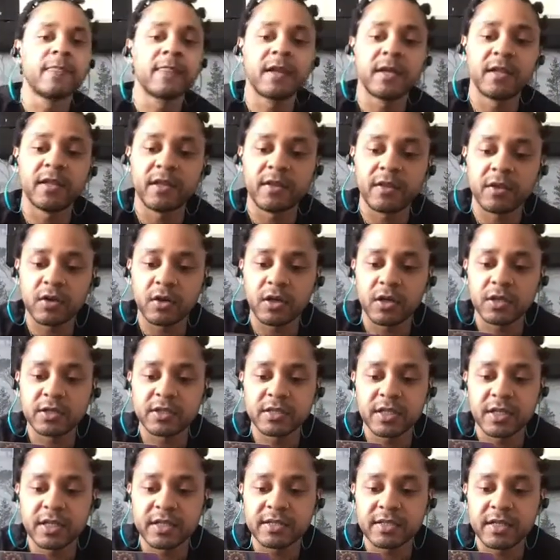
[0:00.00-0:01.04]
then the card
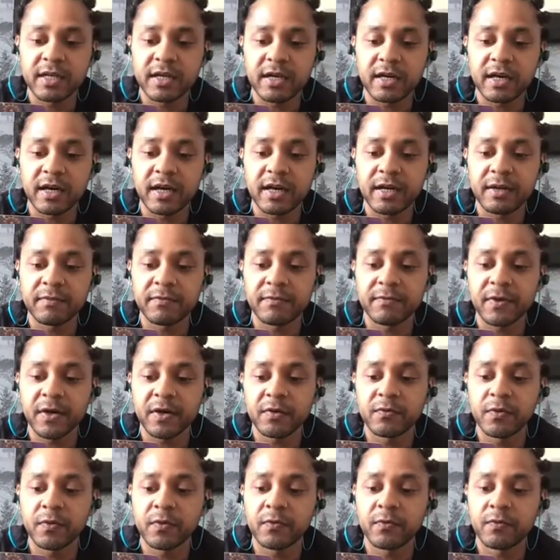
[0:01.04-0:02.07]
says, I am
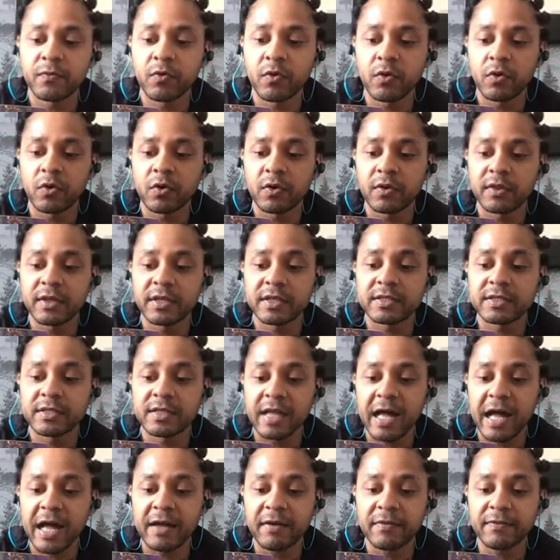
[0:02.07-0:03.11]
thankful for this
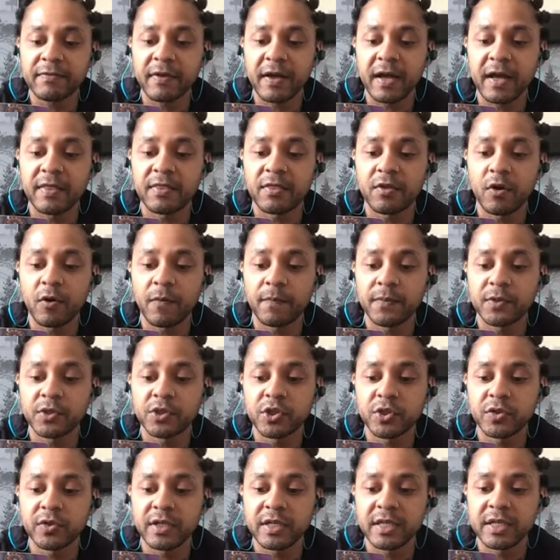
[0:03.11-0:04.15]
life and the
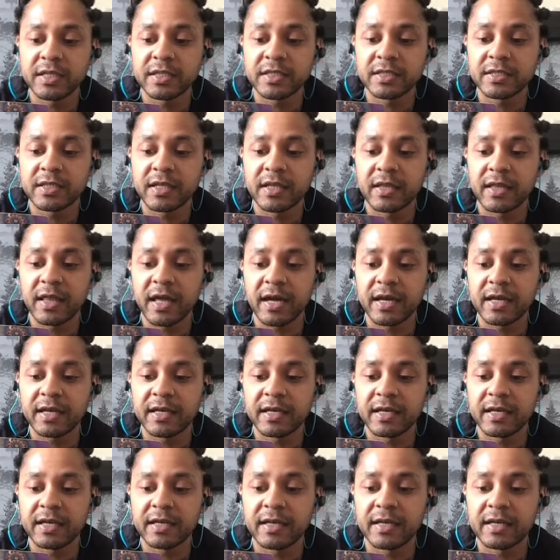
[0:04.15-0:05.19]
opportunities that
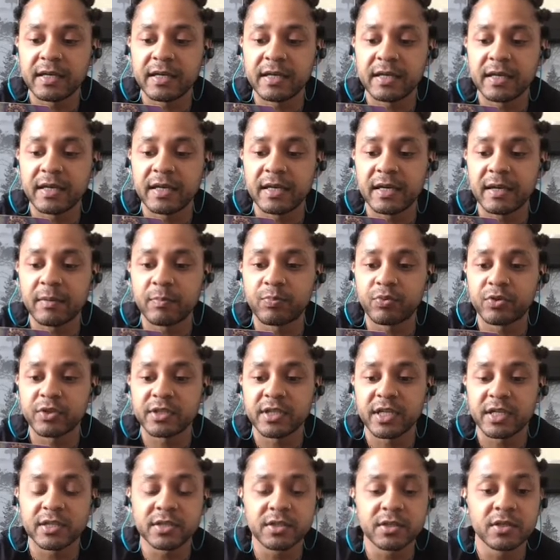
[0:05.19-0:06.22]
it
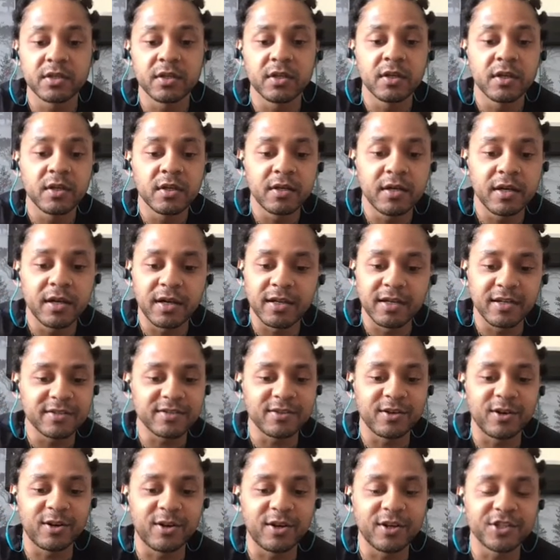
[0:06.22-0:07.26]
presents. And that's a
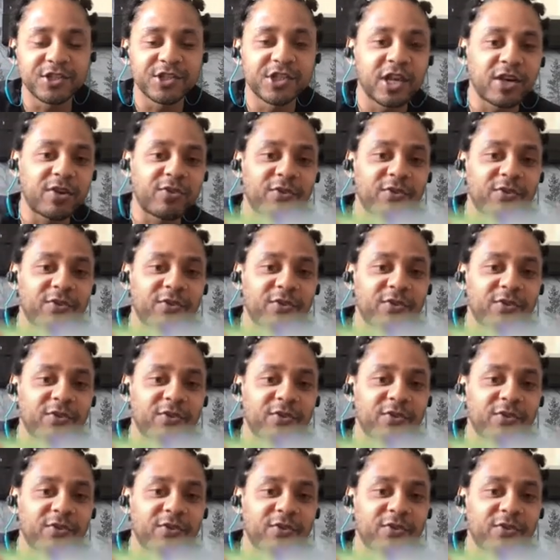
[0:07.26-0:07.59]
heart chakra